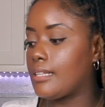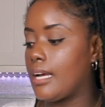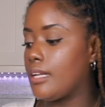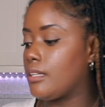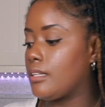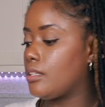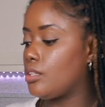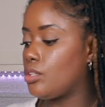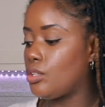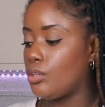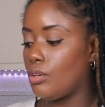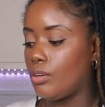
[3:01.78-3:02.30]

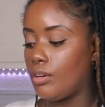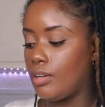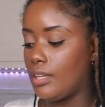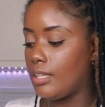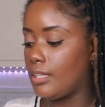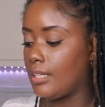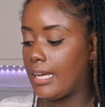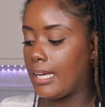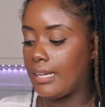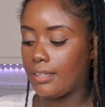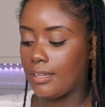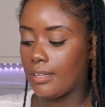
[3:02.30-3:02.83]
And y'all,
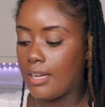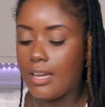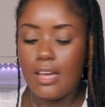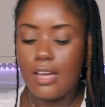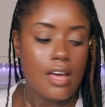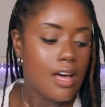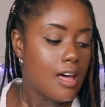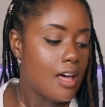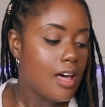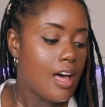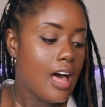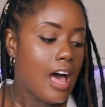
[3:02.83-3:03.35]
like,
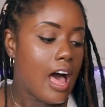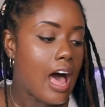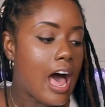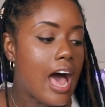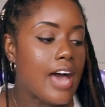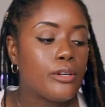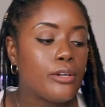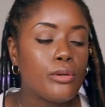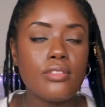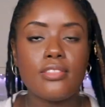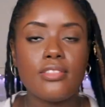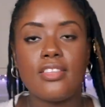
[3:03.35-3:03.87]
I
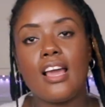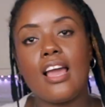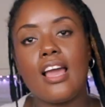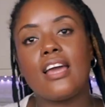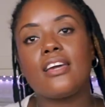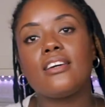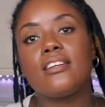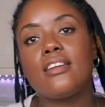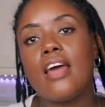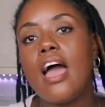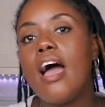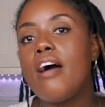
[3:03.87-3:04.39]
don't think I
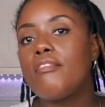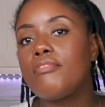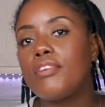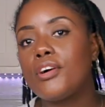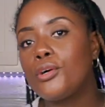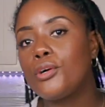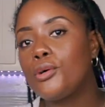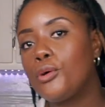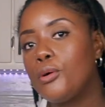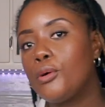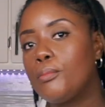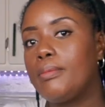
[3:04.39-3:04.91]
could ever
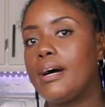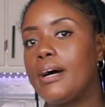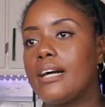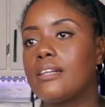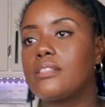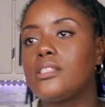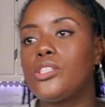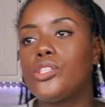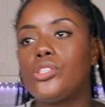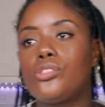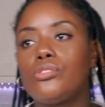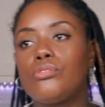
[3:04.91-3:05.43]
go back
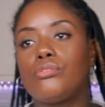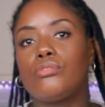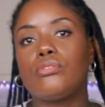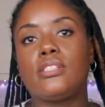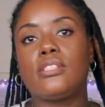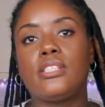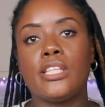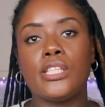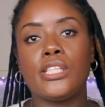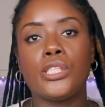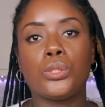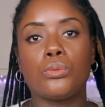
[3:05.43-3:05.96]
to
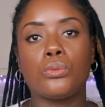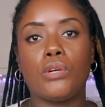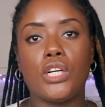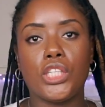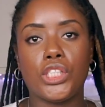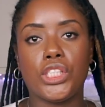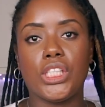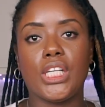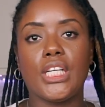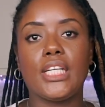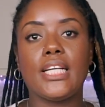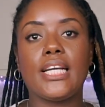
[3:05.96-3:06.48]

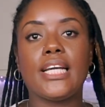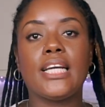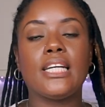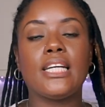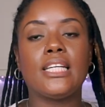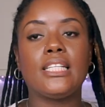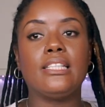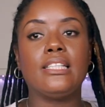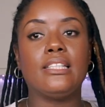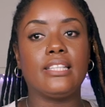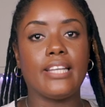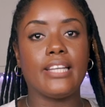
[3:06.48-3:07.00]
dishwashing
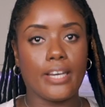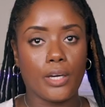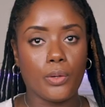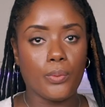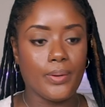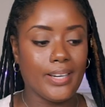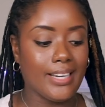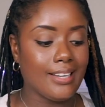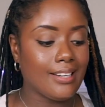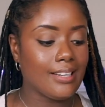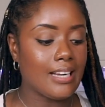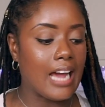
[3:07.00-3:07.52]

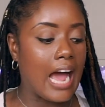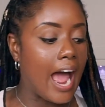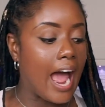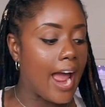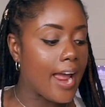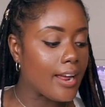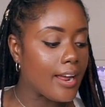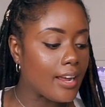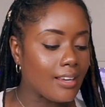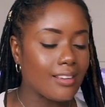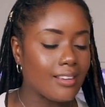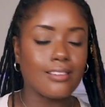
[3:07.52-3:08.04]
liquid.
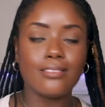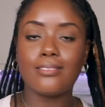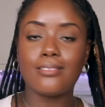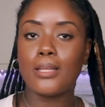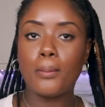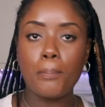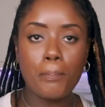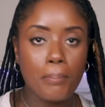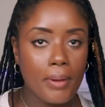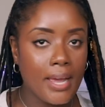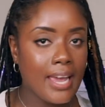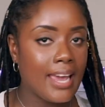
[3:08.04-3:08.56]

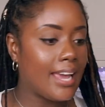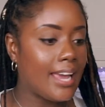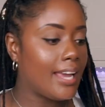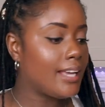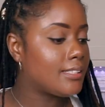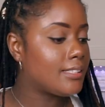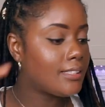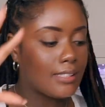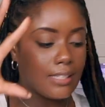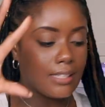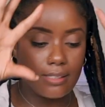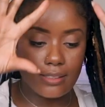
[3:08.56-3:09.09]
The
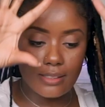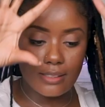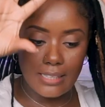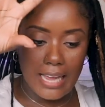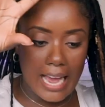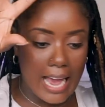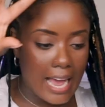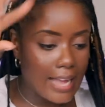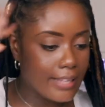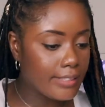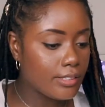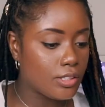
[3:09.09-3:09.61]
paste is
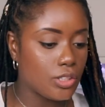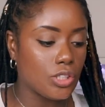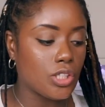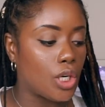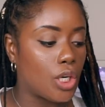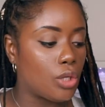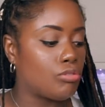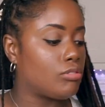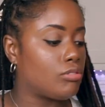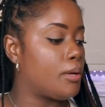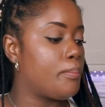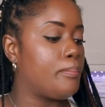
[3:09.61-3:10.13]
hands
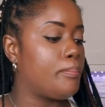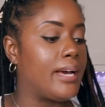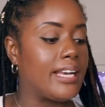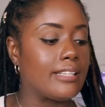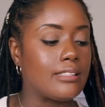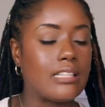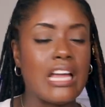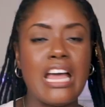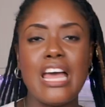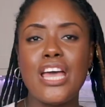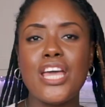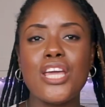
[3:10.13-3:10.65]
down the
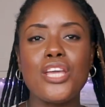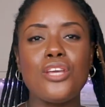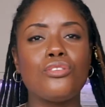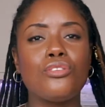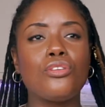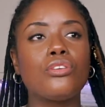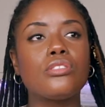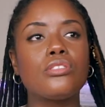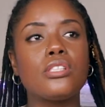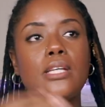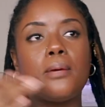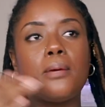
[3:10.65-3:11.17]
best. You
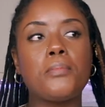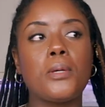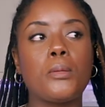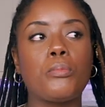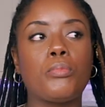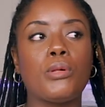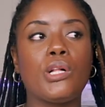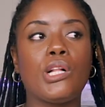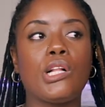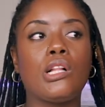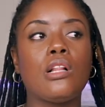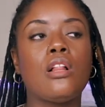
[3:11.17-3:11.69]
know, some
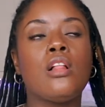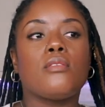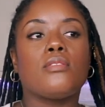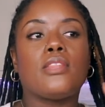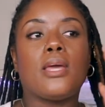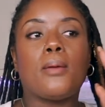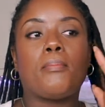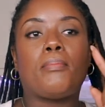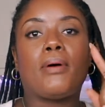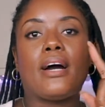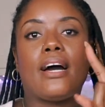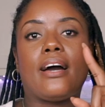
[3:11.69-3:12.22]
people,
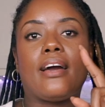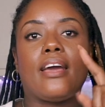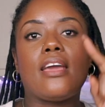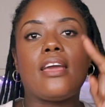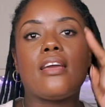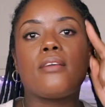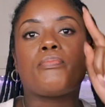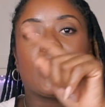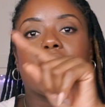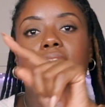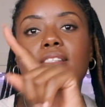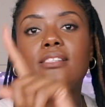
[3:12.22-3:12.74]
they
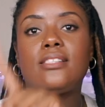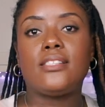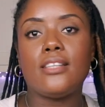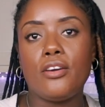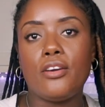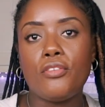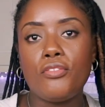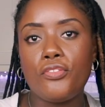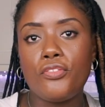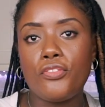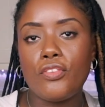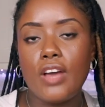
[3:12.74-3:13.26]
buy
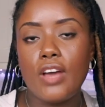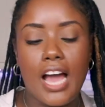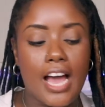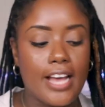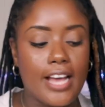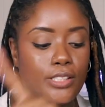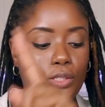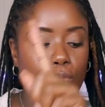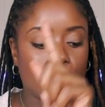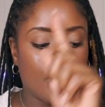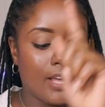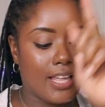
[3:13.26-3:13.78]
Cif
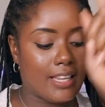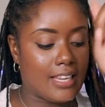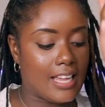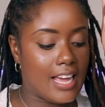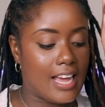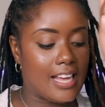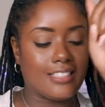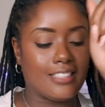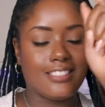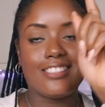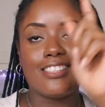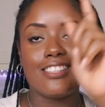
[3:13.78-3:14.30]
as well
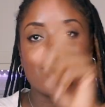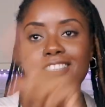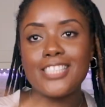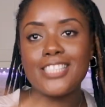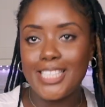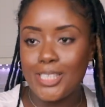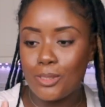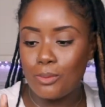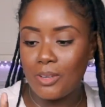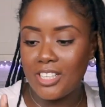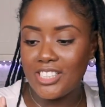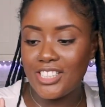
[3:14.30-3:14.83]
as the
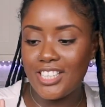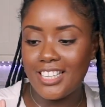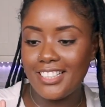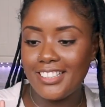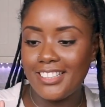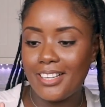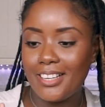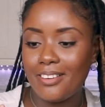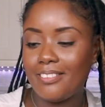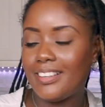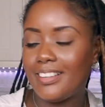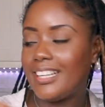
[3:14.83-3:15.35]
dishwashing
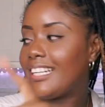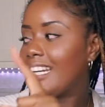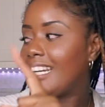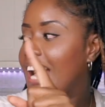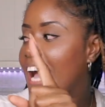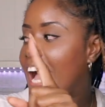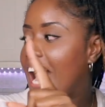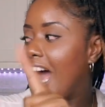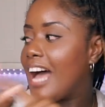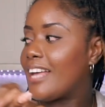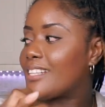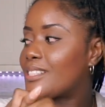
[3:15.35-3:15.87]
liquid,
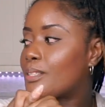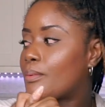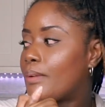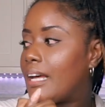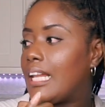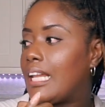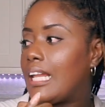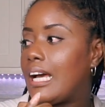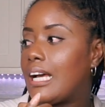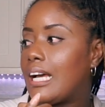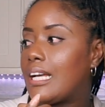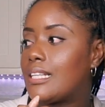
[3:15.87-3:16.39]
as well
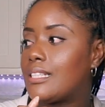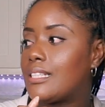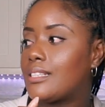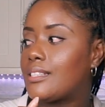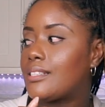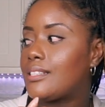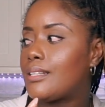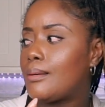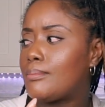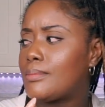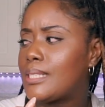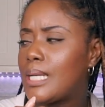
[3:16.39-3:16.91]
as
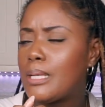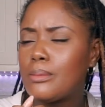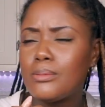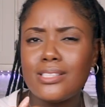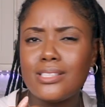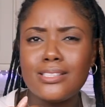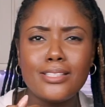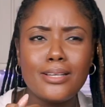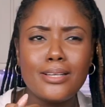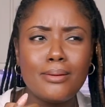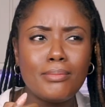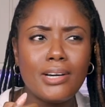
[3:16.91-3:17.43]
sometimes
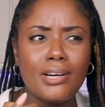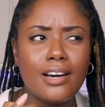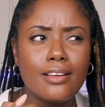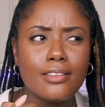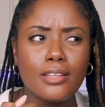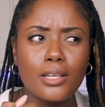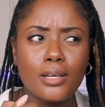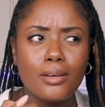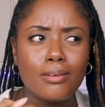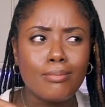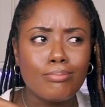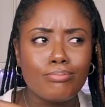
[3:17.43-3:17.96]
some
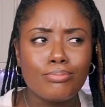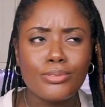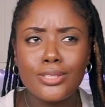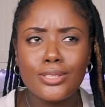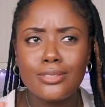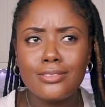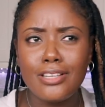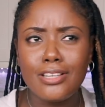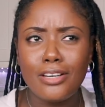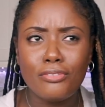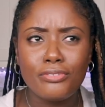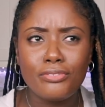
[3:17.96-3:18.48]
other
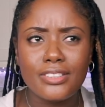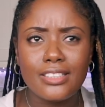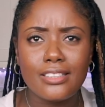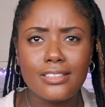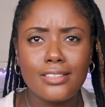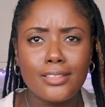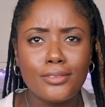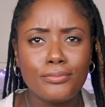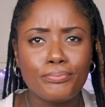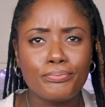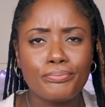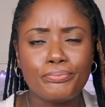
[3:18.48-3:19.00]
stuff
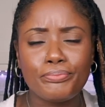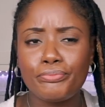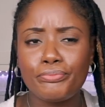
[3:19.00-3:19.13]
that